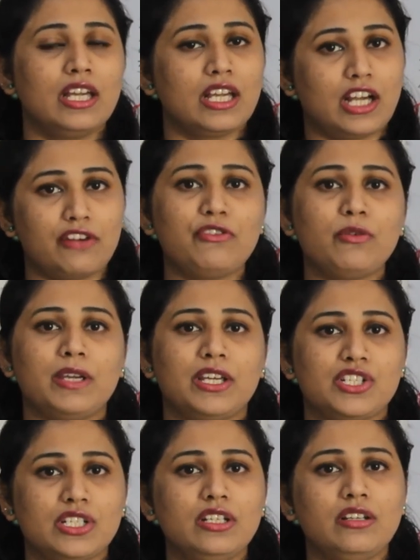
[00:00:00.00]

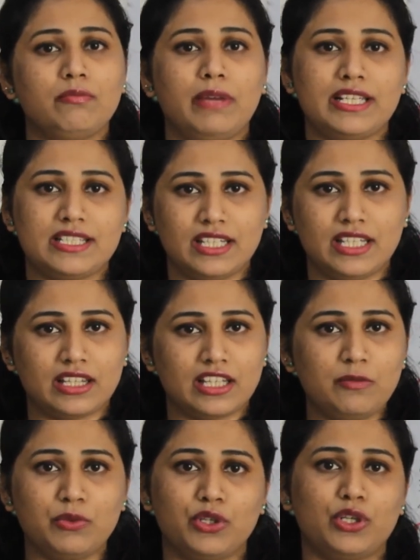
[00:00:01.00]
confirmation by seeing
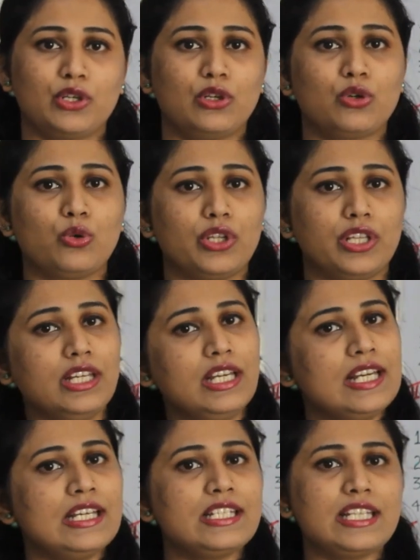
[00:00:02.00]
that particular code in the
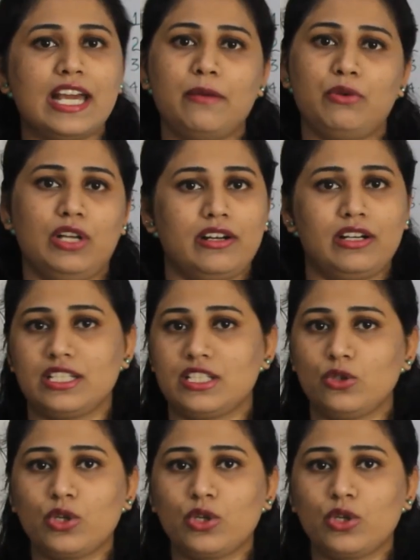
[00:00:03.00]
tabular list.